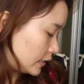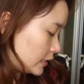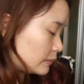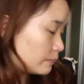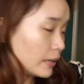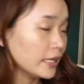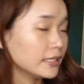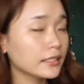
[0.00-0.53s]

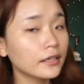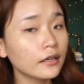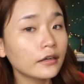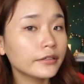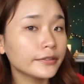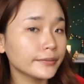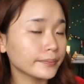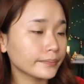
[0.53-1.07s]
blended out,
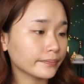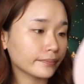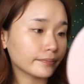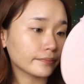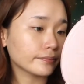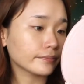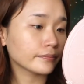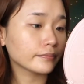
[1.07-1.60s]

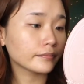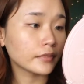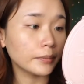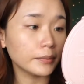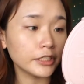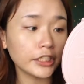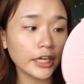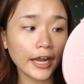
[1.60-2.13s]
let me
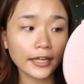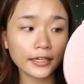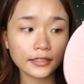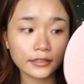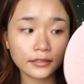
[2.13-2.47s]
check.